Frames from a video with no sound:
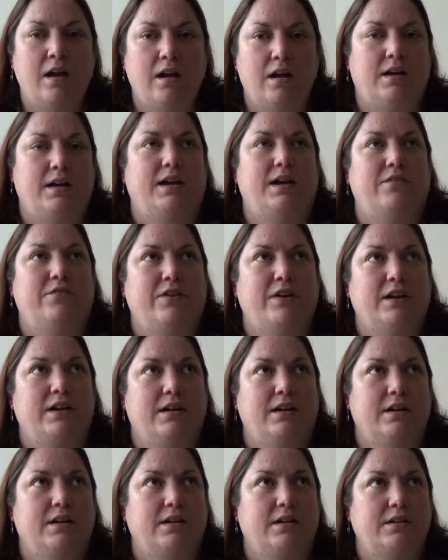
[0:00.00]
I have
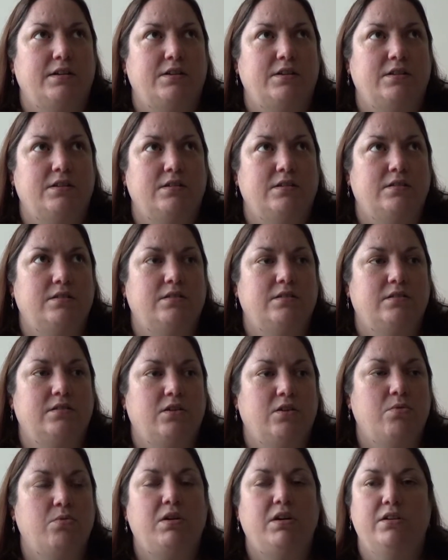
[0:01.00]
had
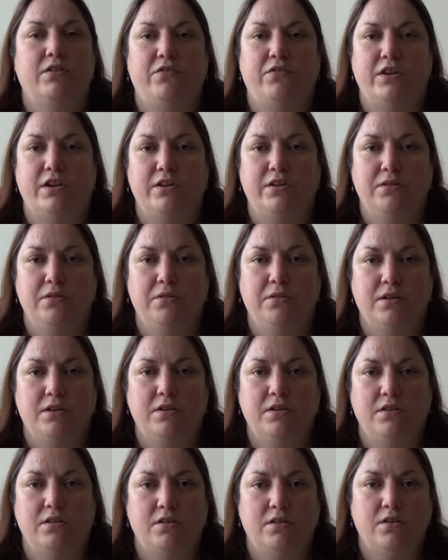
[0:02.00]
quite a few
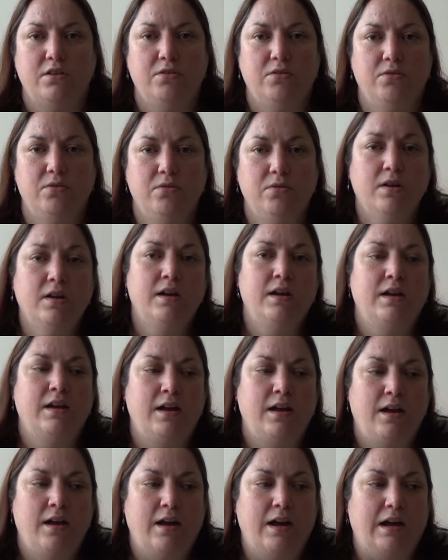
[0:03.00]
new
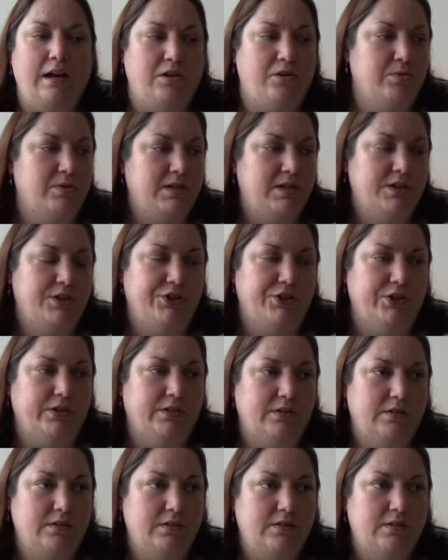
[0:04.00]

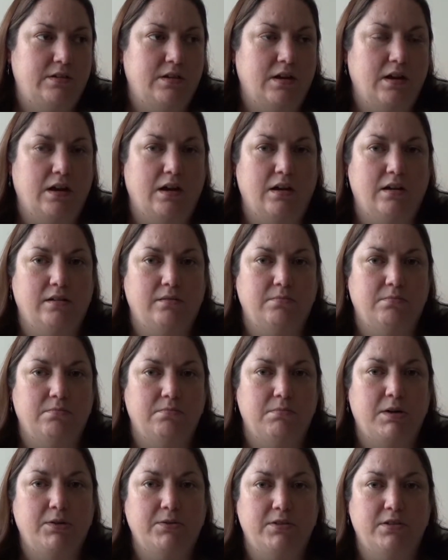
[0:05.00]
acquisitions,
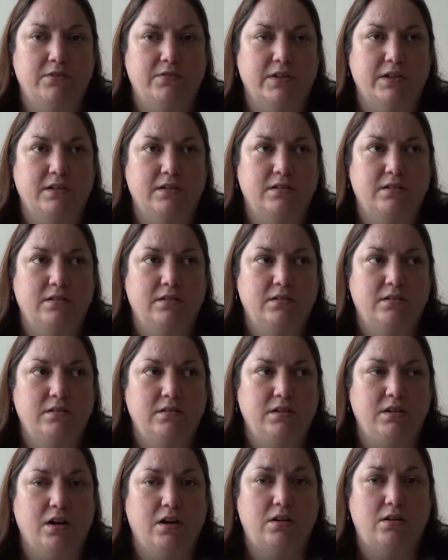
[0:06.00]
most of it
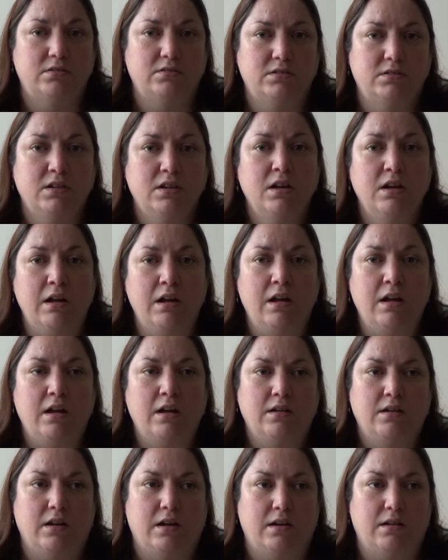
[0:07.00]
yarn,
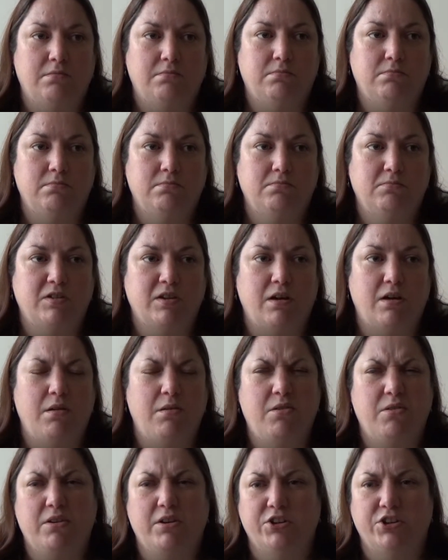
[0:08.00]
so I'm
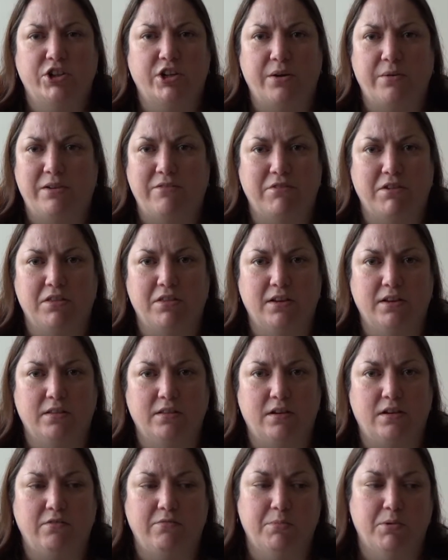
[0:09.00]
not going to show everything
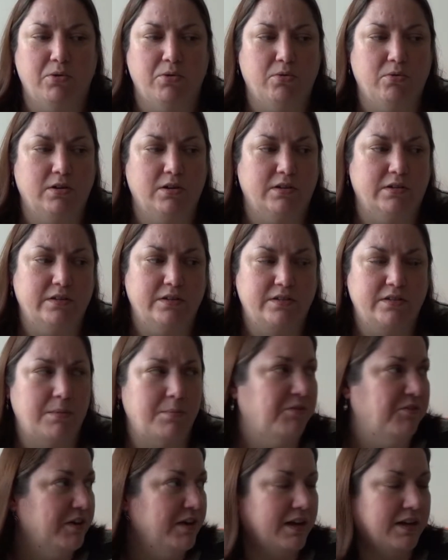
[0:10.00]
that I've bought because some
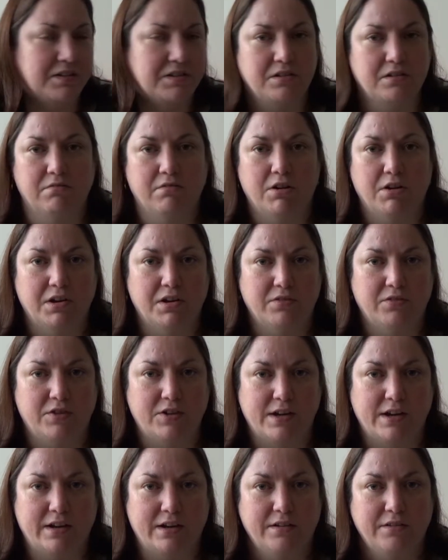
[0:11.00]
of it hasn't arrived
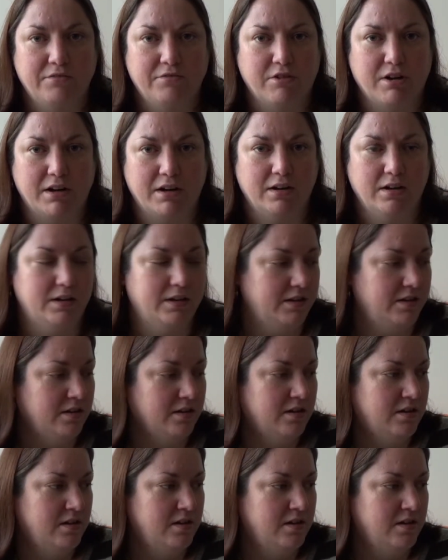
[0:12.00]
yet, and frankly